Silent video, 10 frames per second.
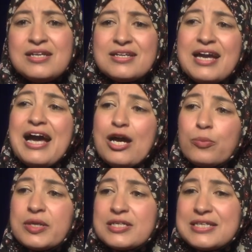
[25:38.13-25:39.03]
Yet how
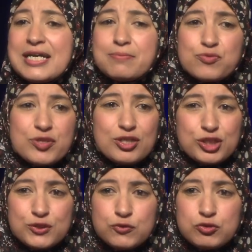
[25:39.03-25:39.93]
many times with our
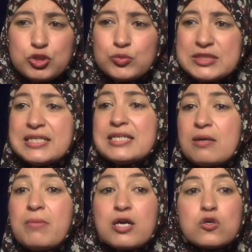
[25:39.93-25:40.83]
children do we take a
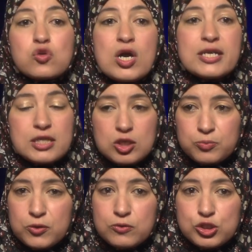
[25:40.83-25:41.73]
monochronic
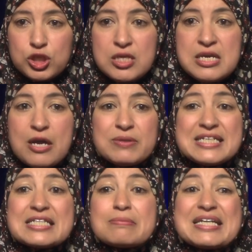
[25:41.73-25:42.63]
approach and we
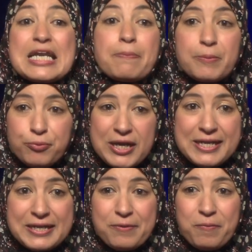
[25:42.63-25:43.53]
tell them, get up and
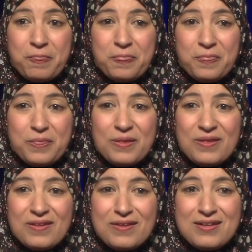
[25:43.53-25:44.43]
pray?
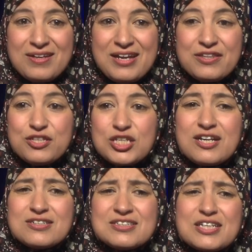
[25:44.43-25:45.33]
And the
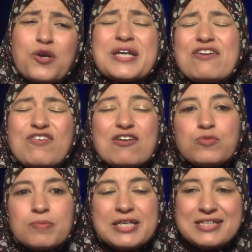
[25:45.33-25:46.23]
child is like, okay, five
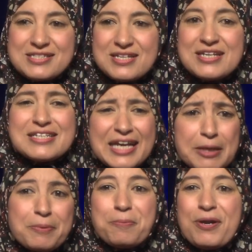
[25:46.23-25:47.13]
more minutes. Get
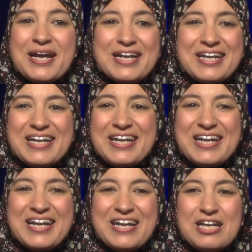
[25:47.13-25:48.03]
up and pray.
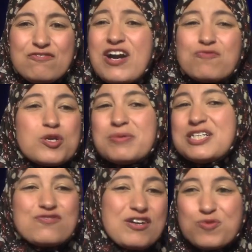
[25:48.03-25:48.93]
Five more
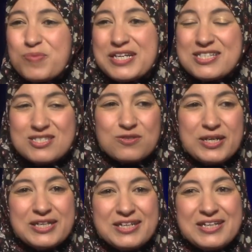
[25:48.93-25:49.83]
minutes, five more minutes, right?